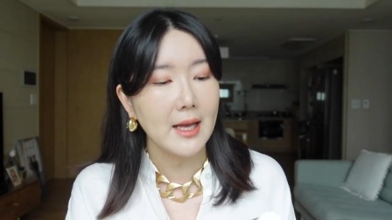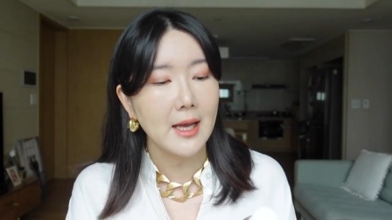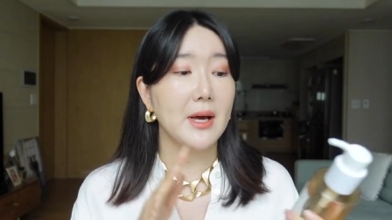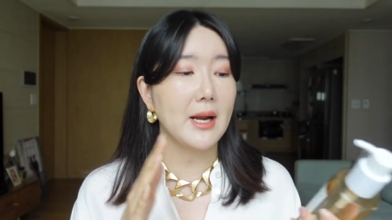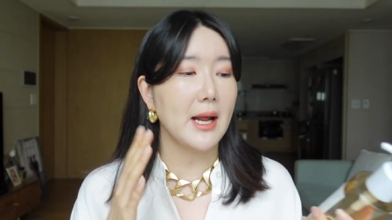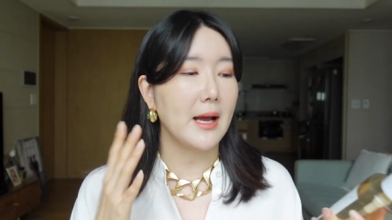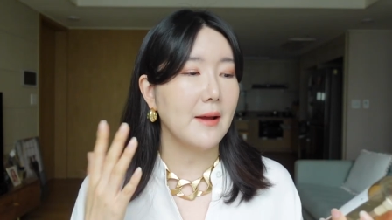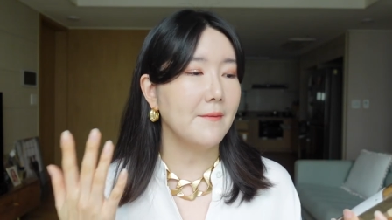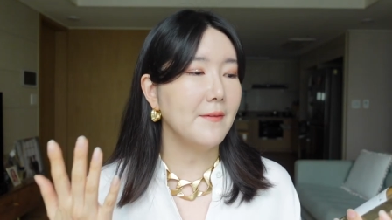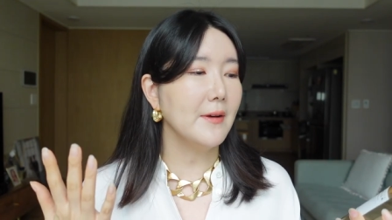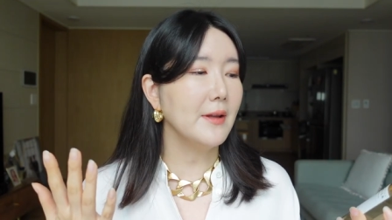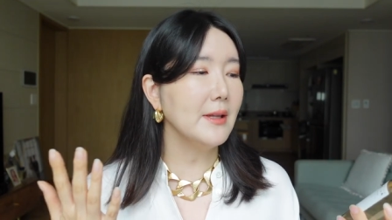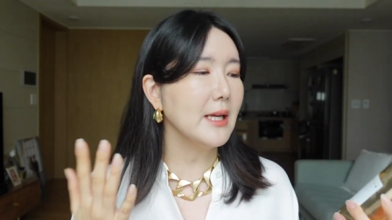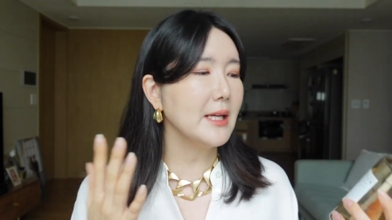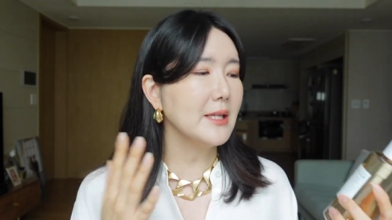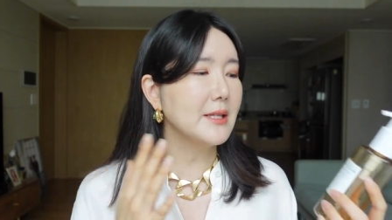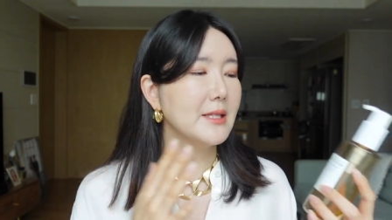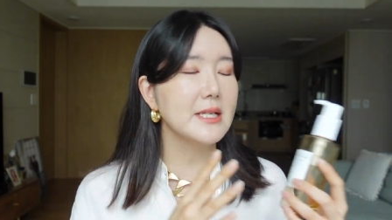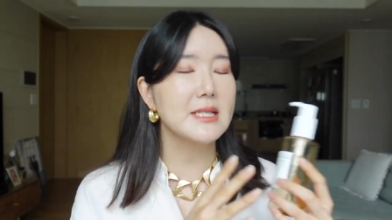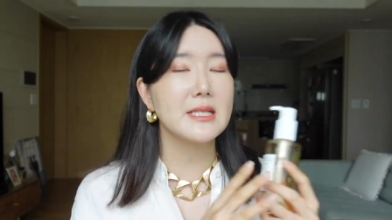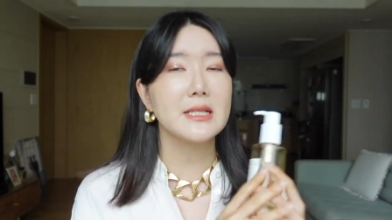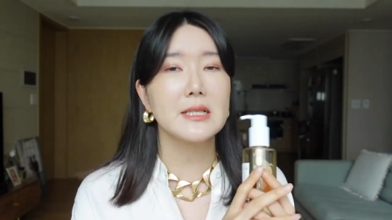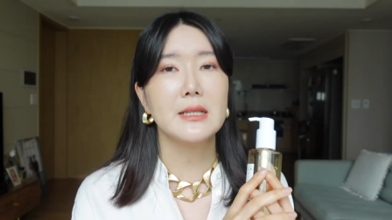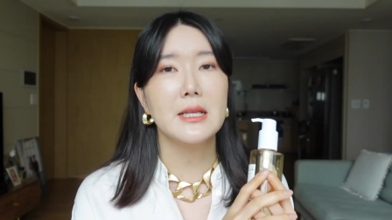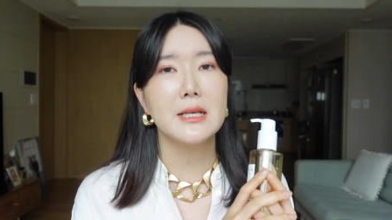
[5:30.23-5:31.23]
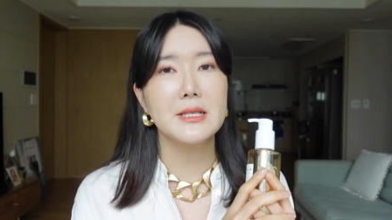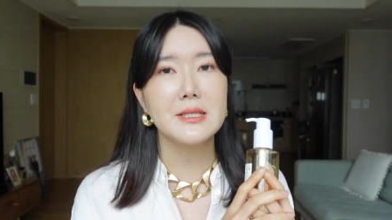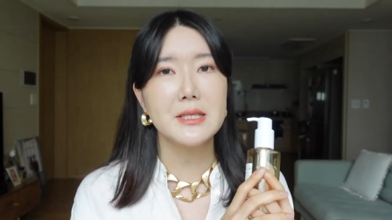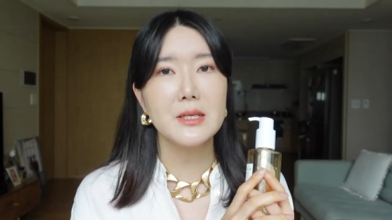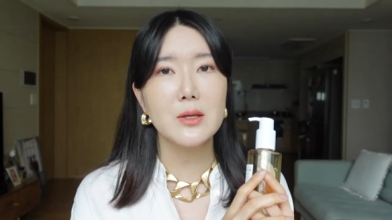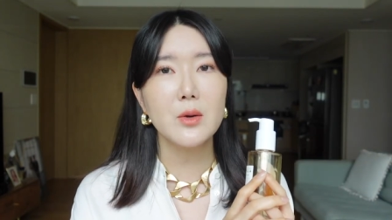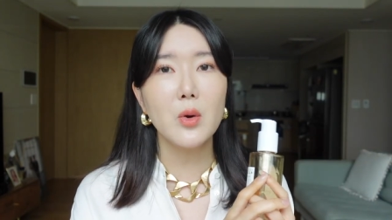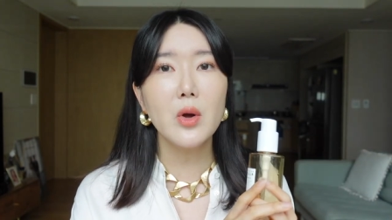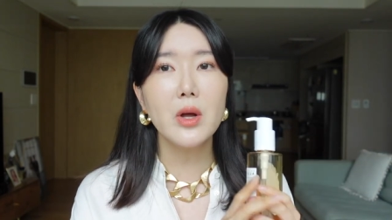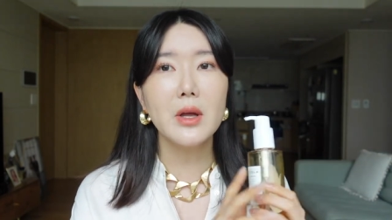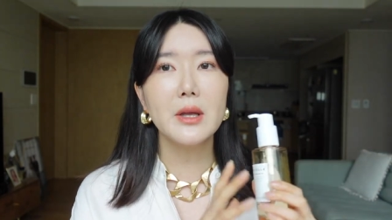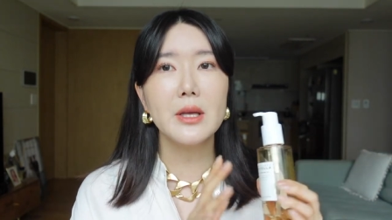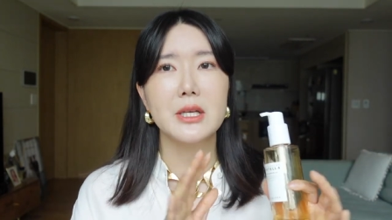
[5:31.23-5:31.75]
But I felt like this
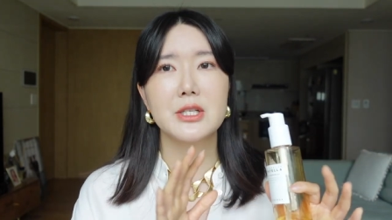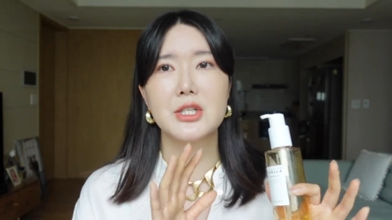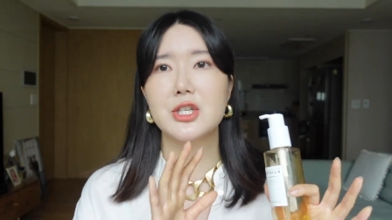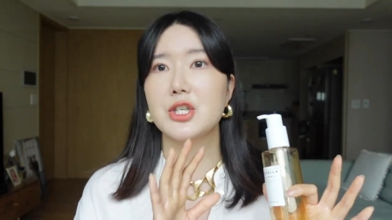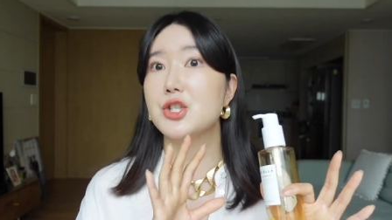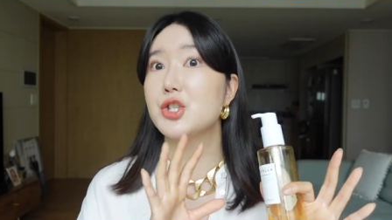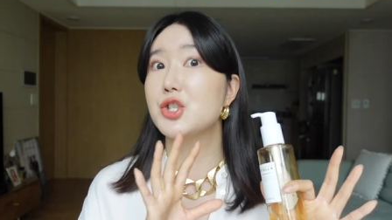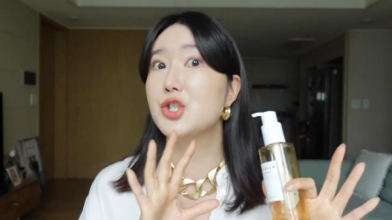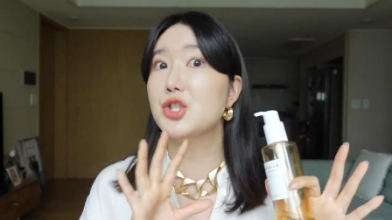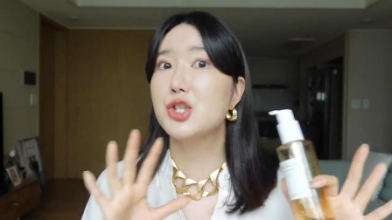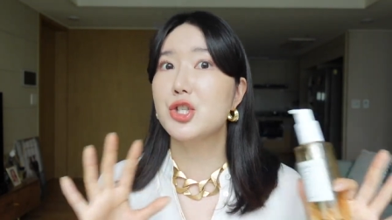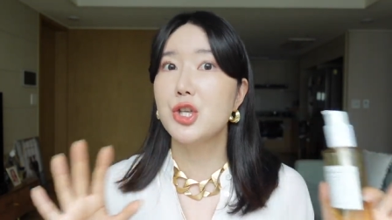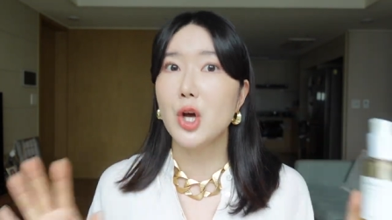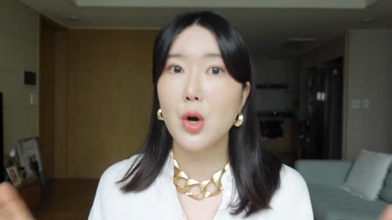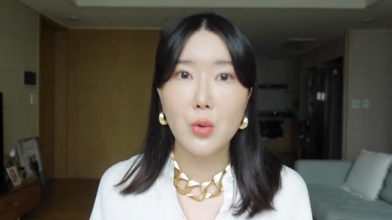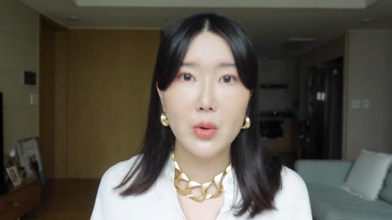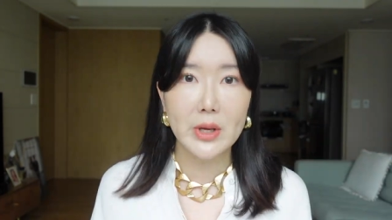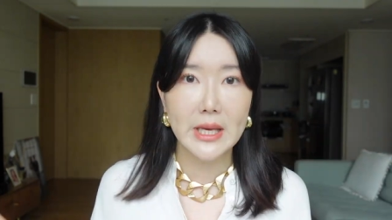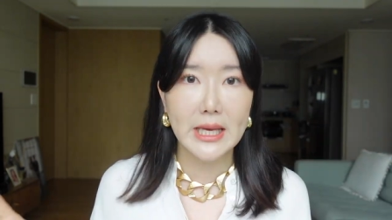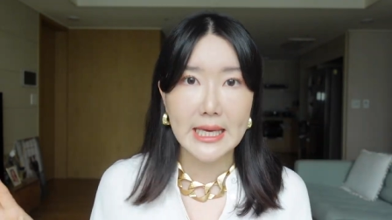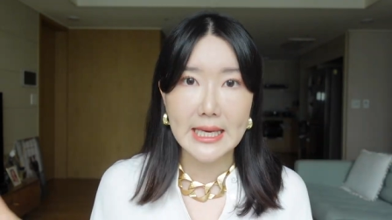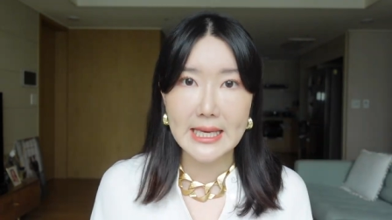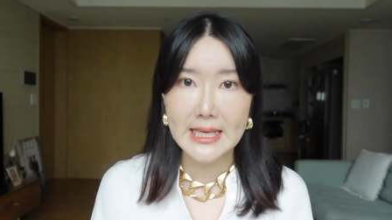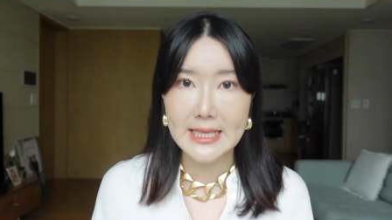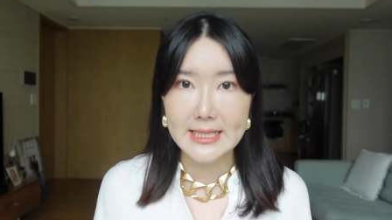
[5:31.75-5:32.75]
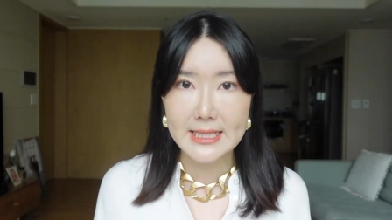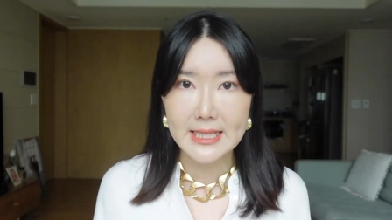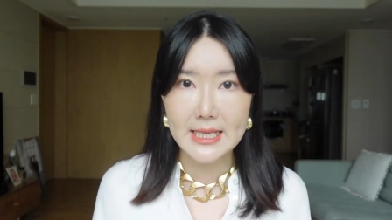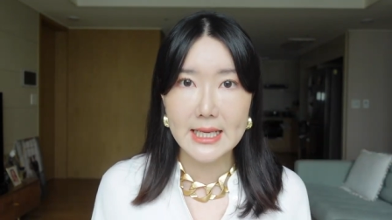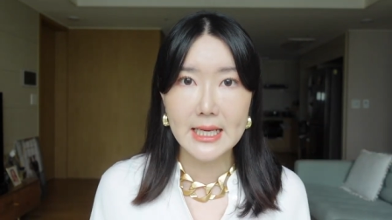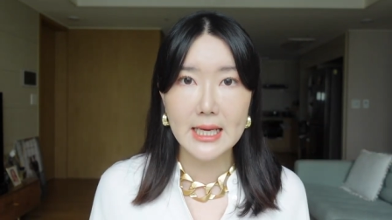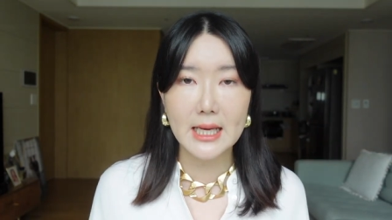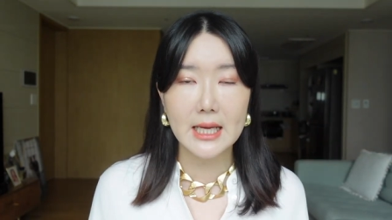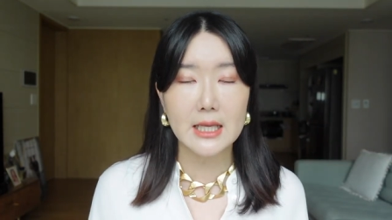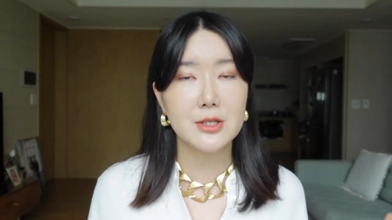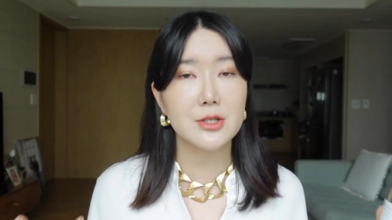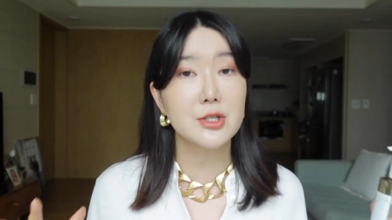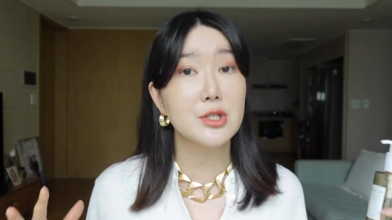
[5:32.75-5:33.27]
cleansing oil is just so
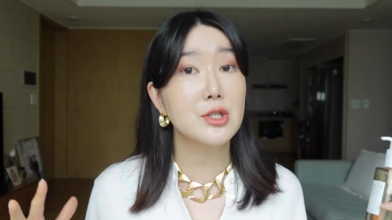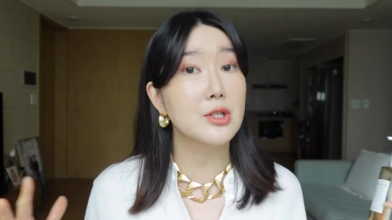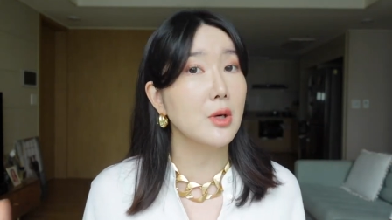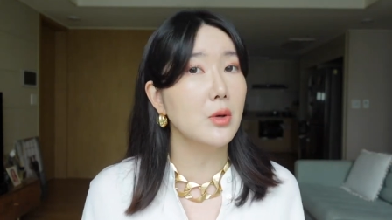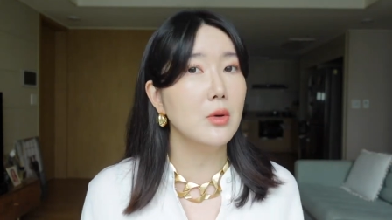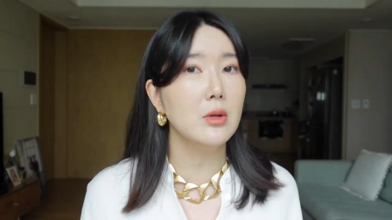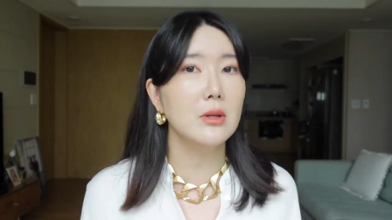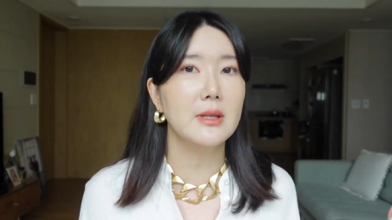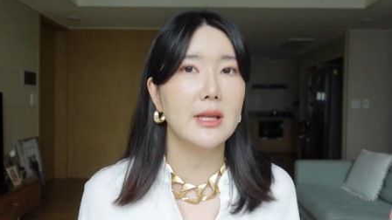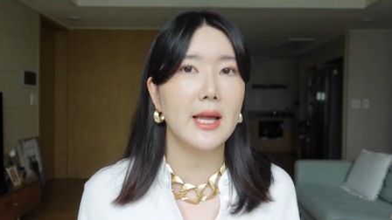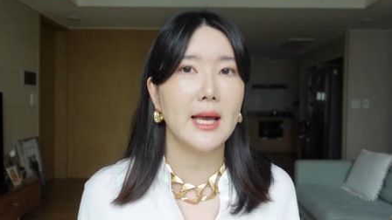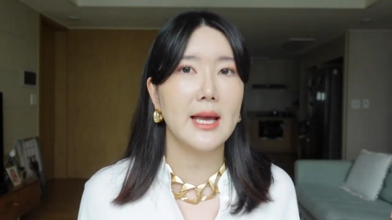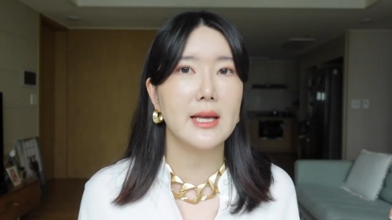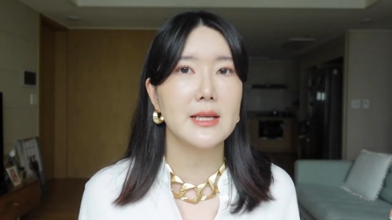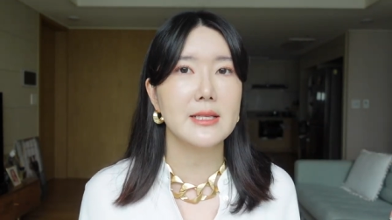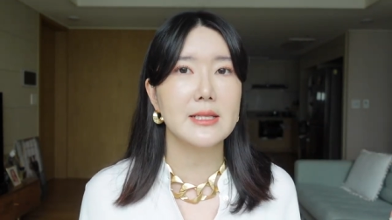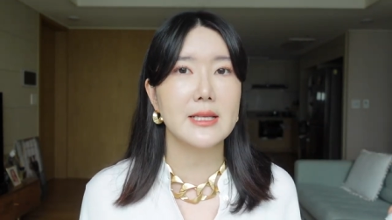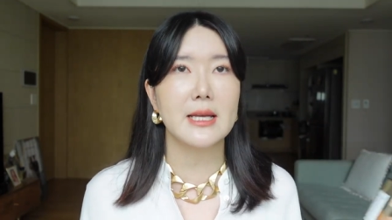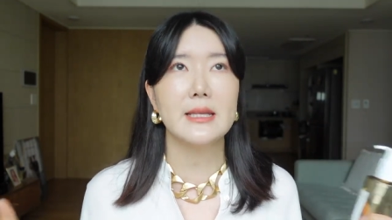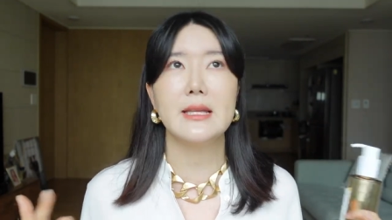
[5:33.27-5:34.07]
easy and so light,